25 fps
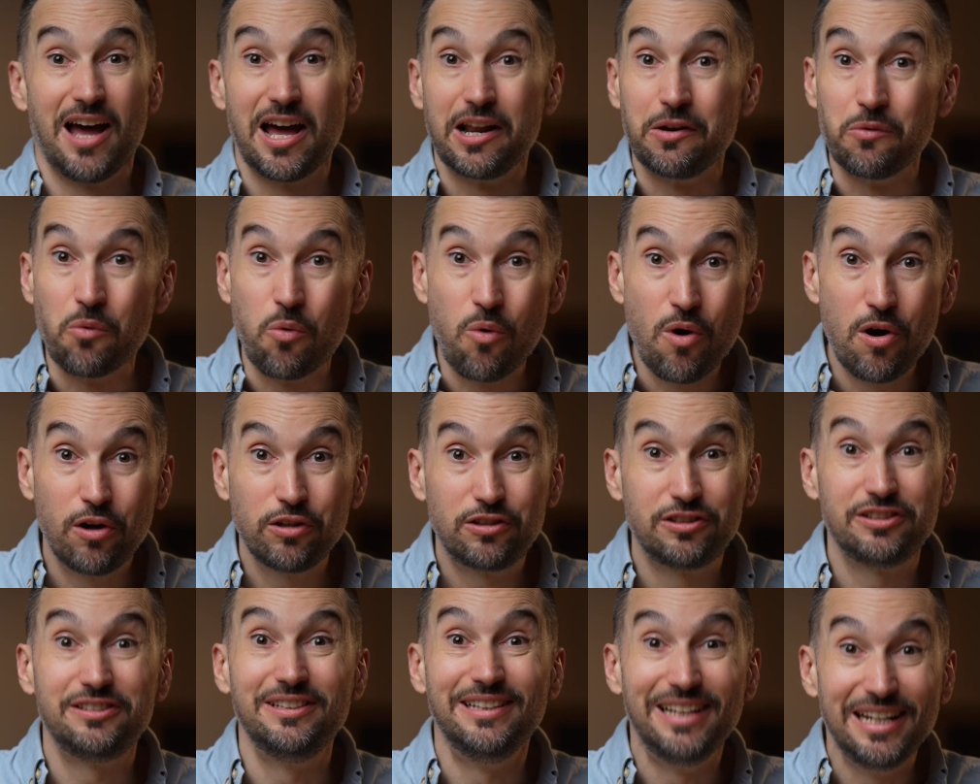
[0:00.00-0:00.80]
And
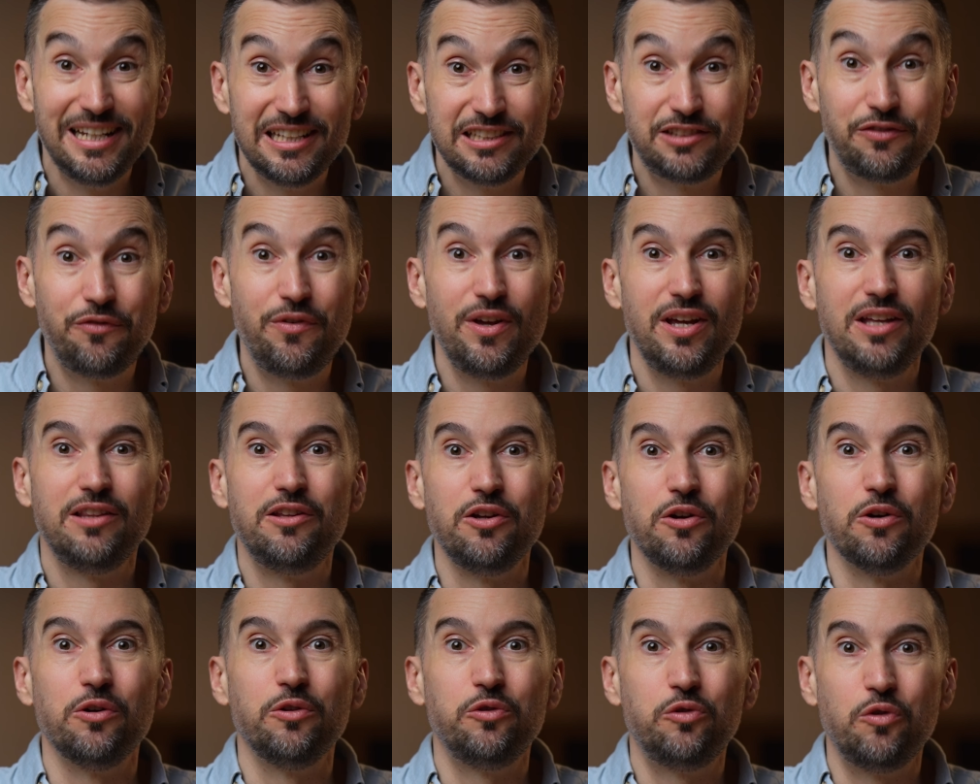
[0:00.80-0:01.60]
watch this
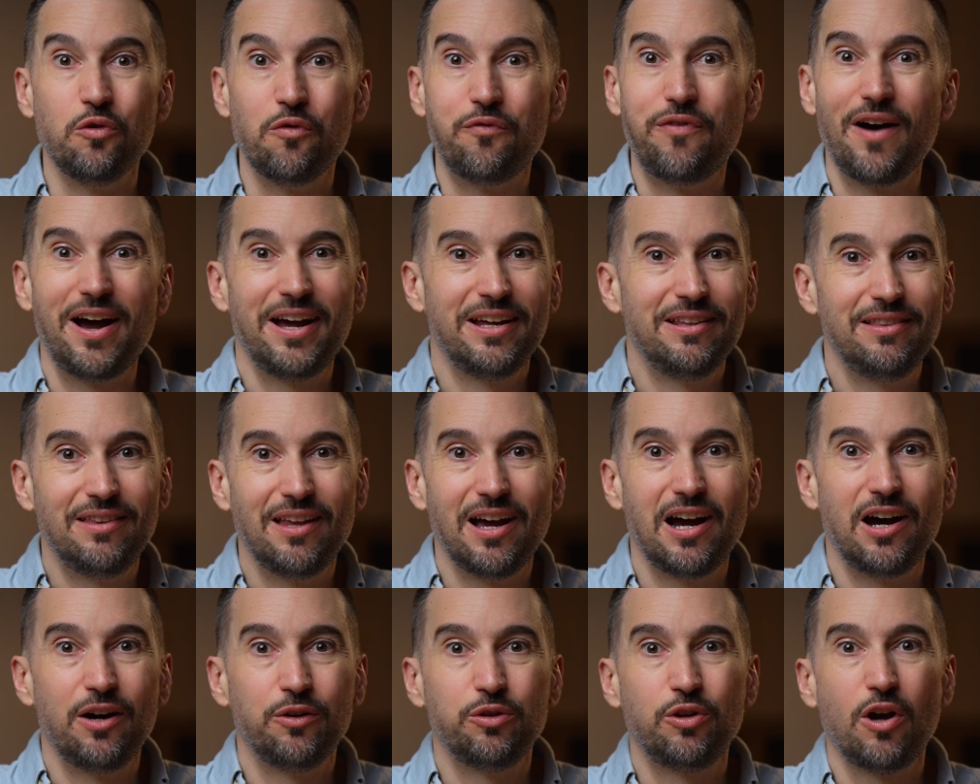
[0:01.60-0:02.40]
video to find
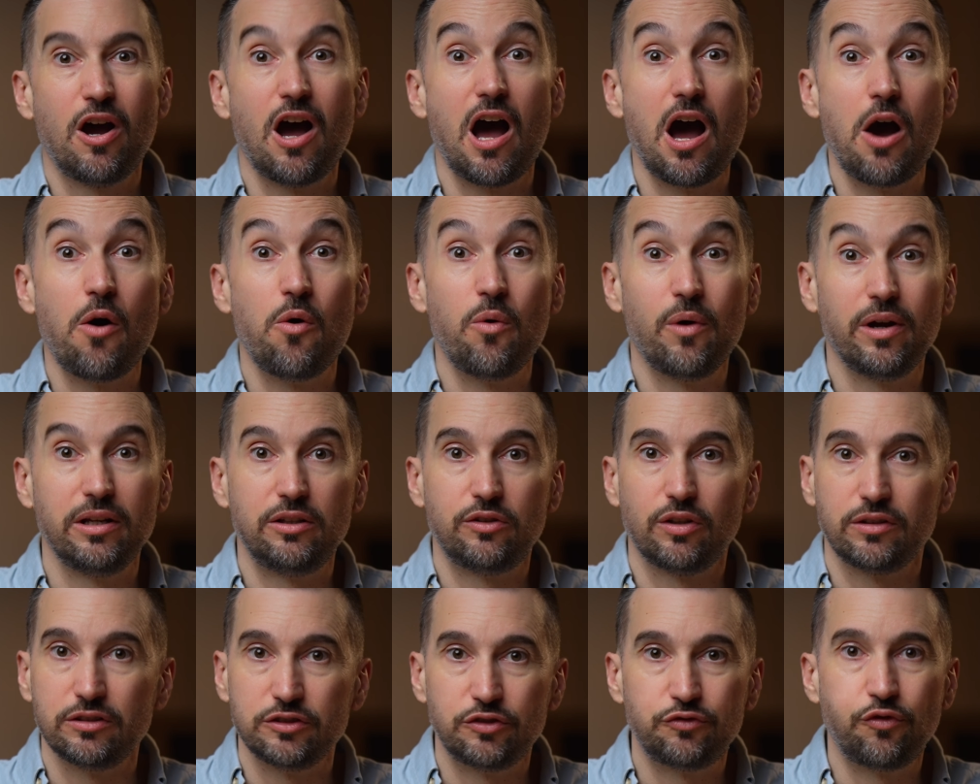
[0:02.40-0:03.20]
out how I
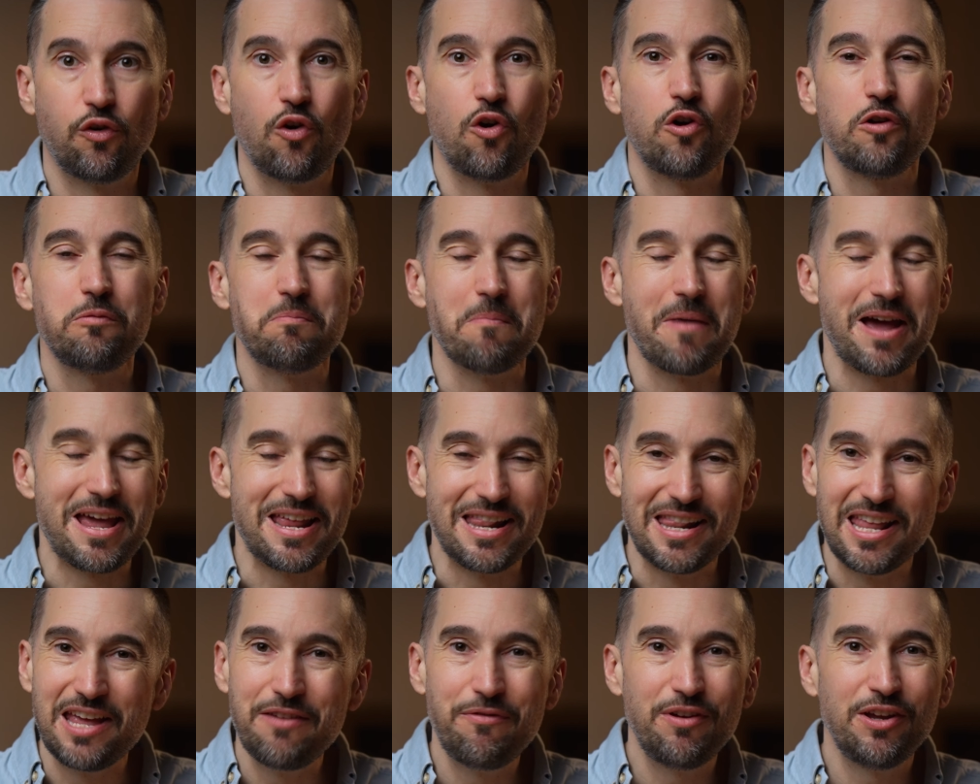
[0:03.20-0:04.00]
transformed my
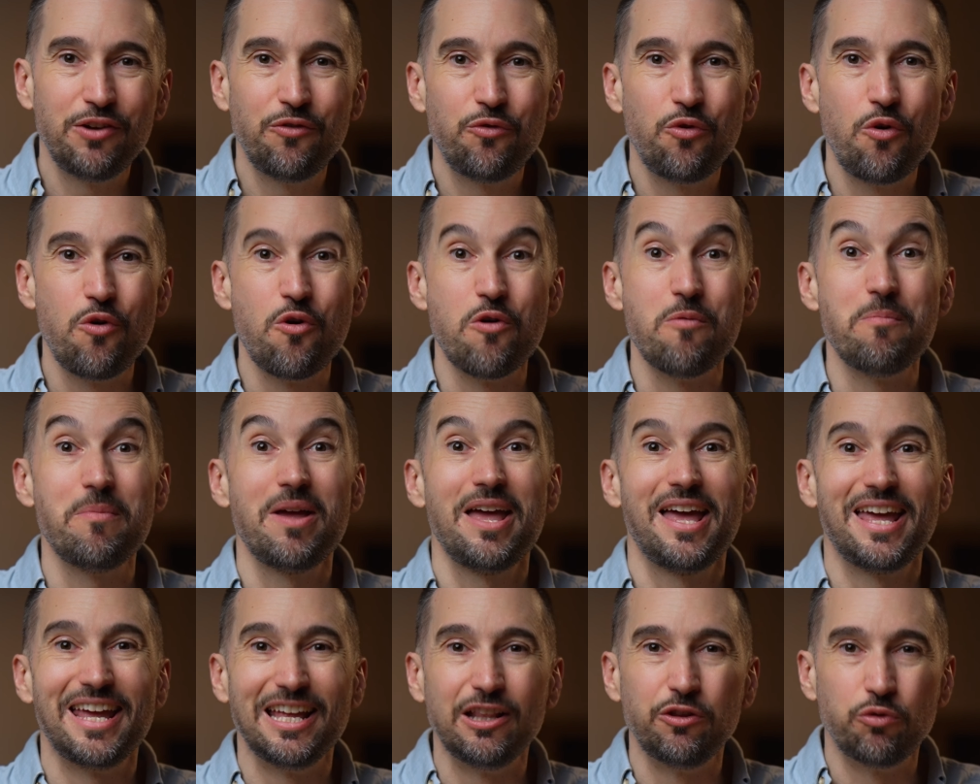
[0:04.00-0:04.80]
living room
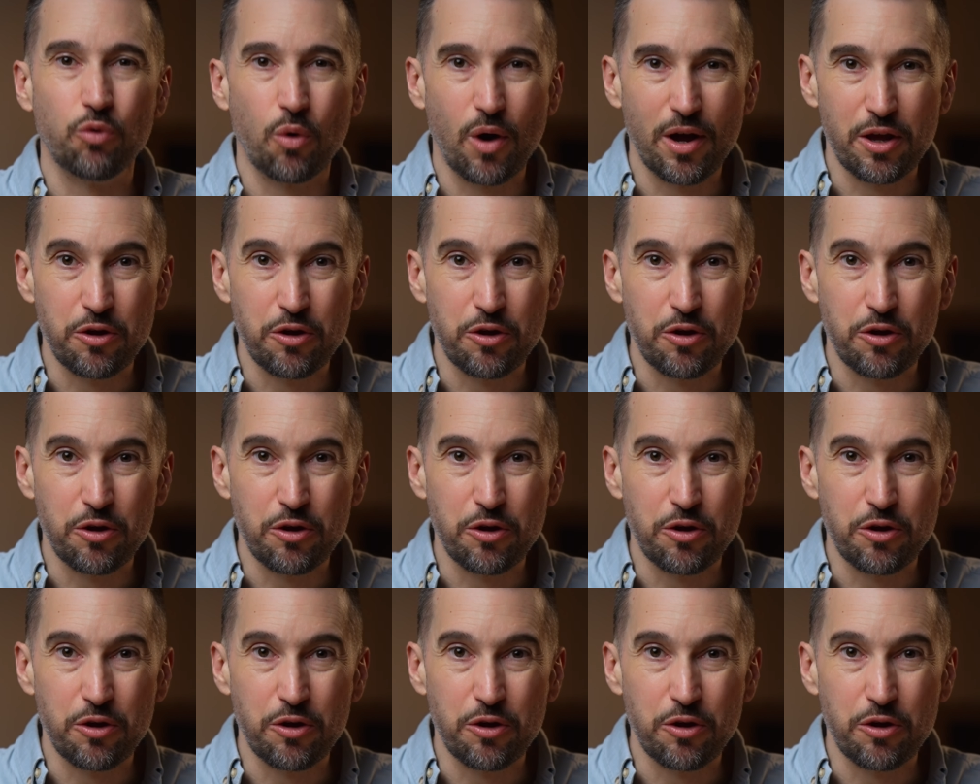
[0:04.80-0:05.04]
into a